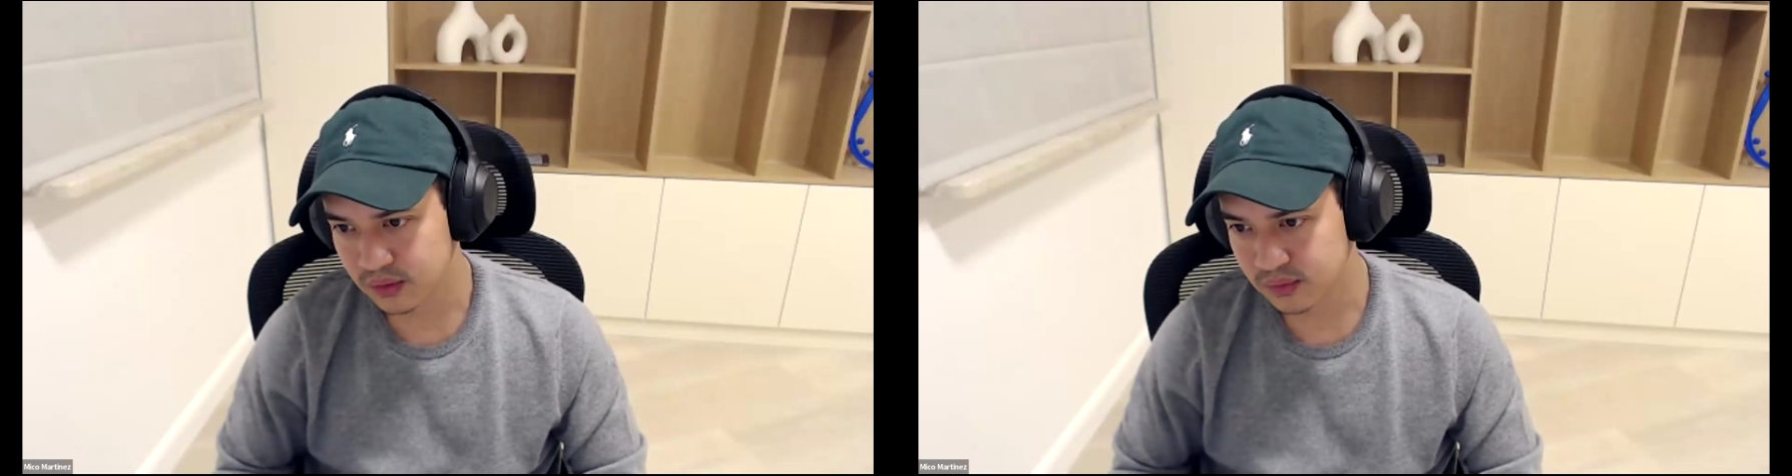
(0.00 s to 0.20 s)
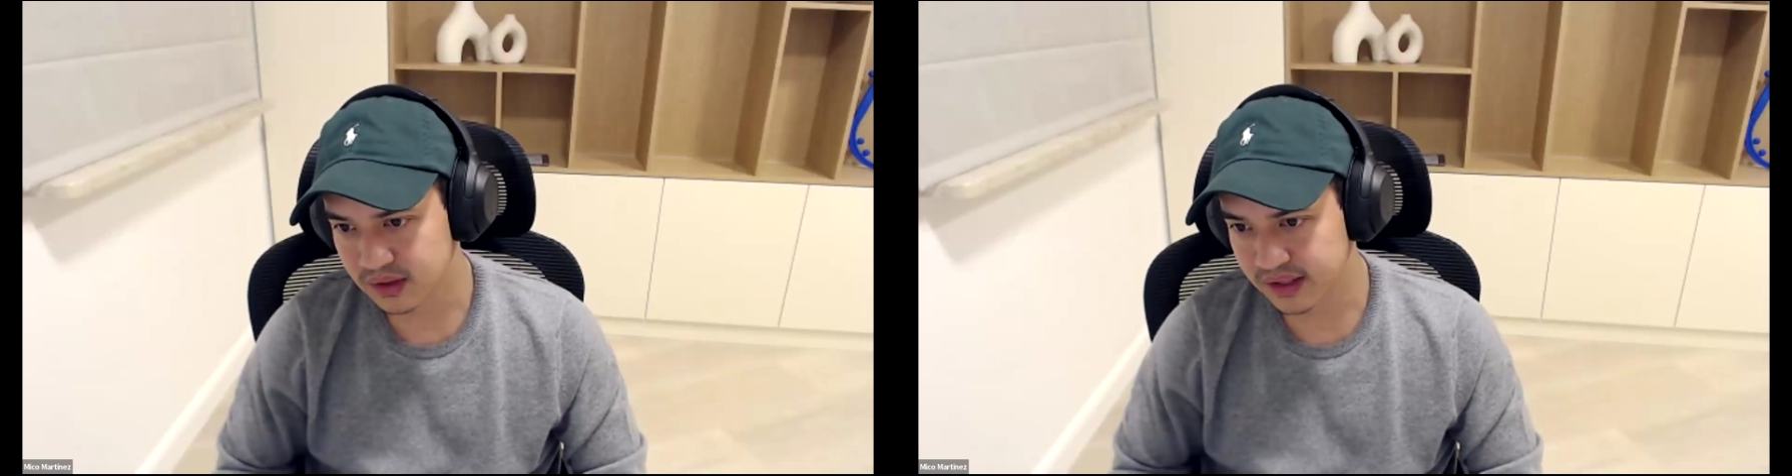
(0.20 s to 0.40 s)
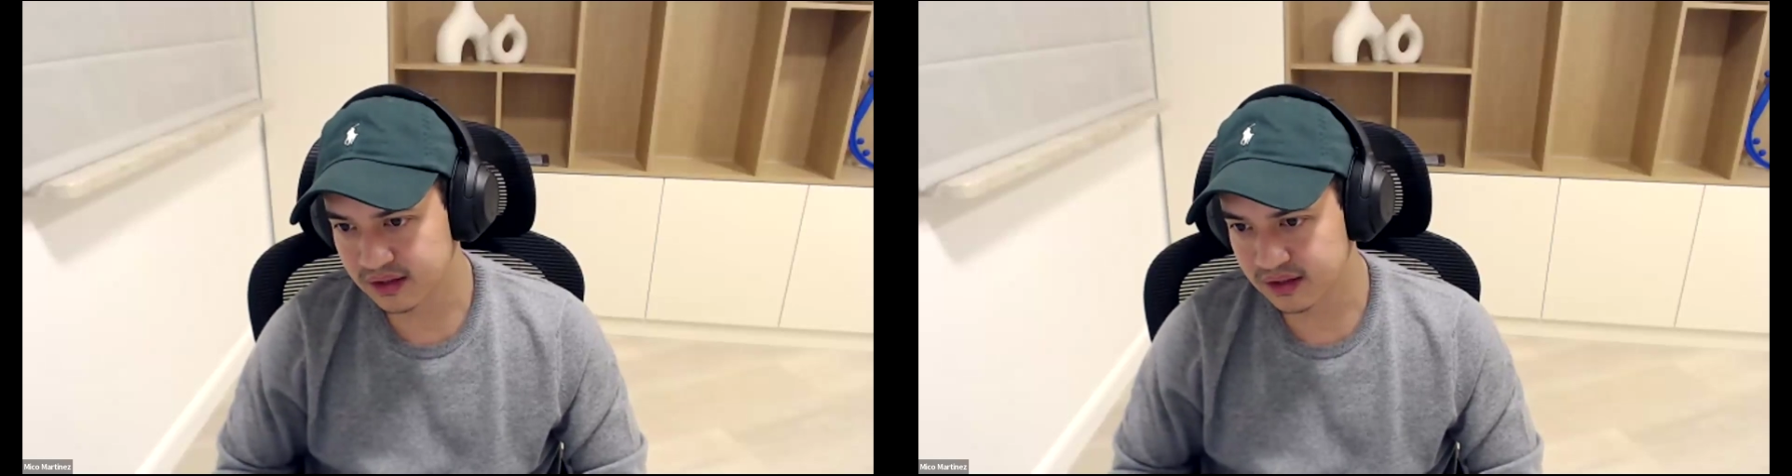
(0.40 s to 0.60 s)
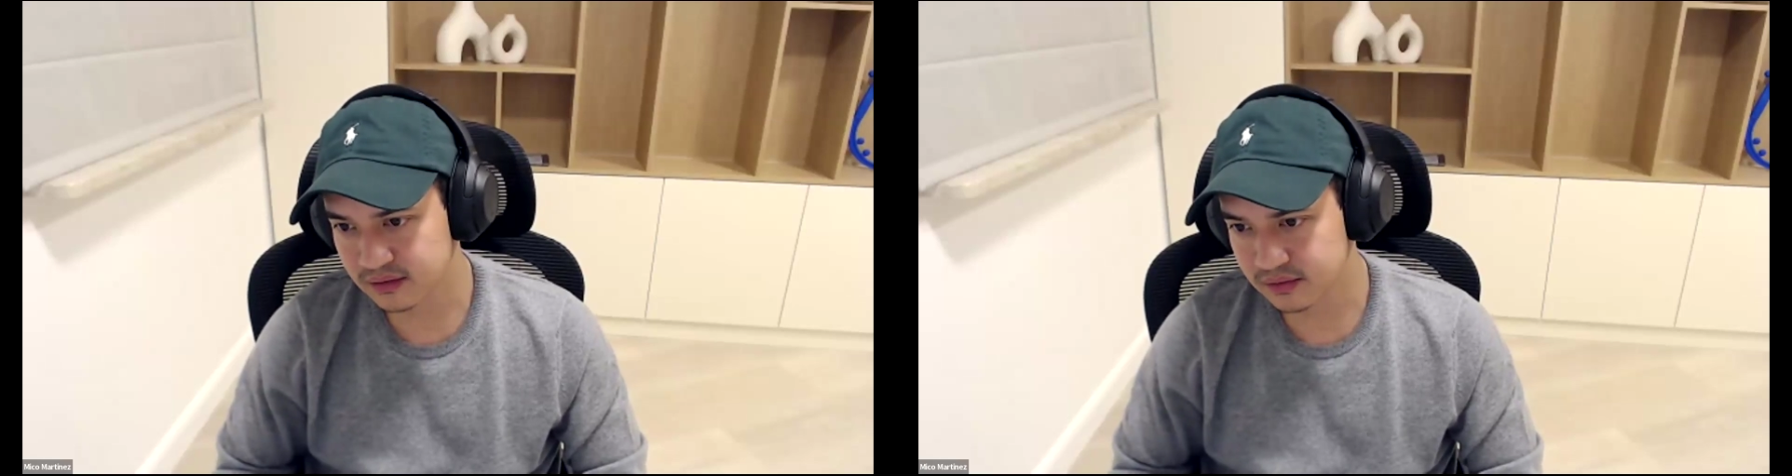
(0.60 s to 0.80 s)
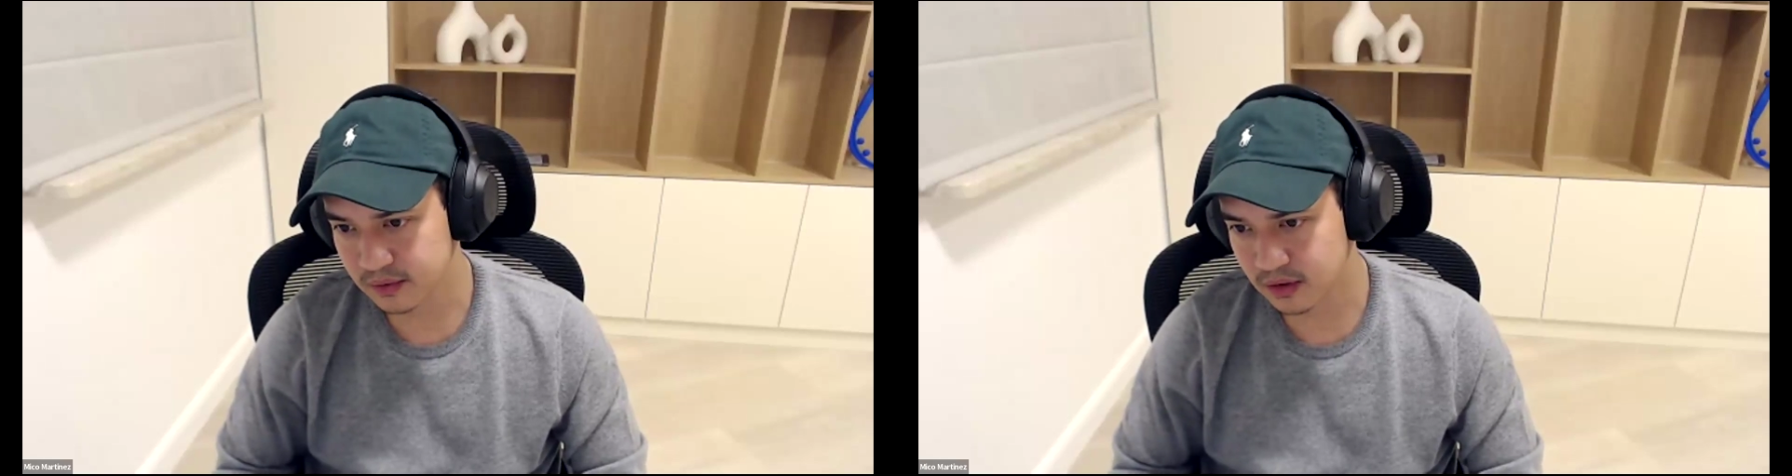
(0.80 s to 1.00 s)
What would the
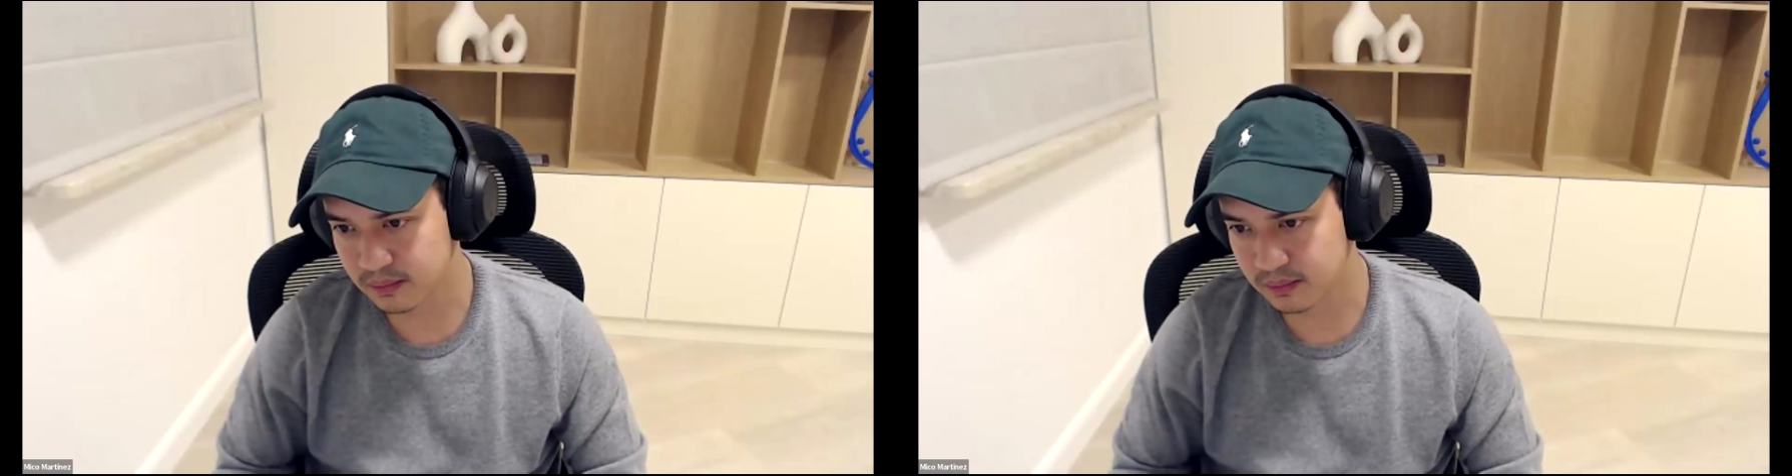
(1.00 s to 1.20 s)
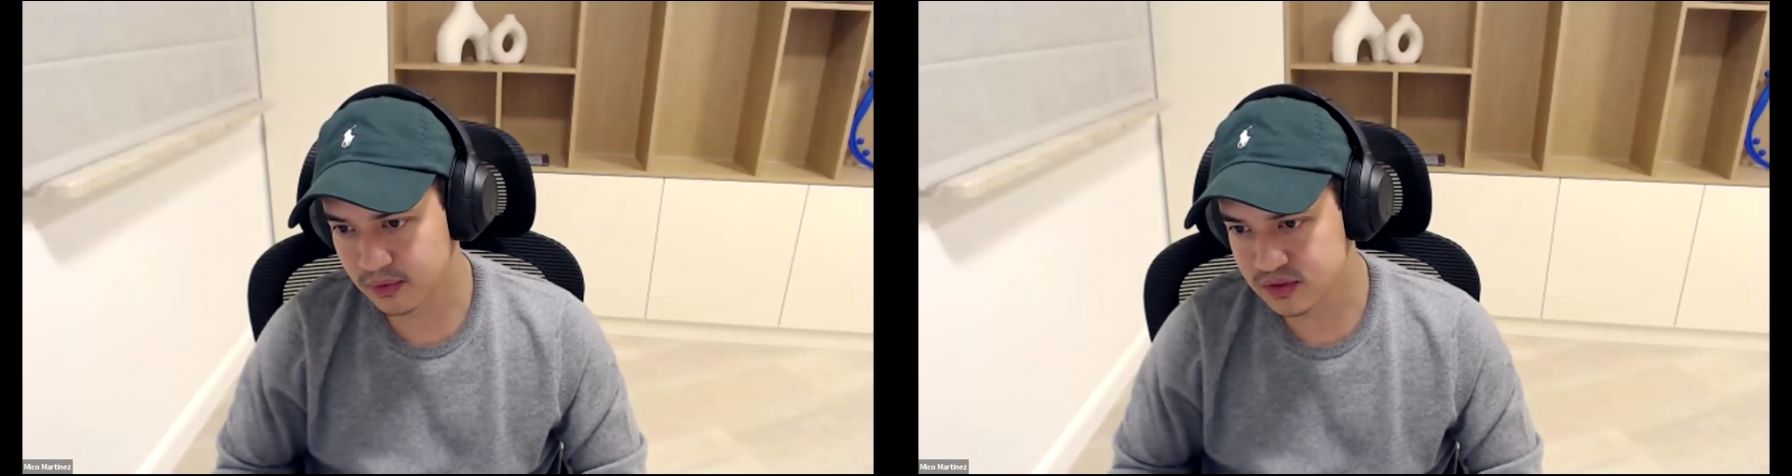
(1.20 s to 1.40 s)
length of a blog